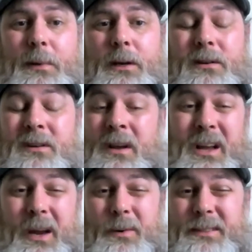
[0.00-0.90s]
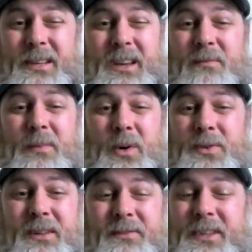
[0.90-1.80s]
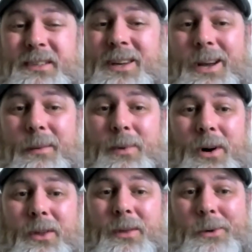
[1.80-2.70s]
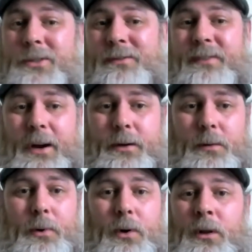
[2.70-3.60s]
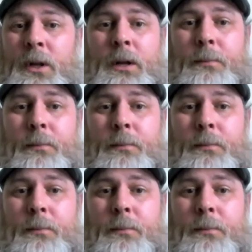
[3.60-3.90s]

and I would say most of the time are the most valuable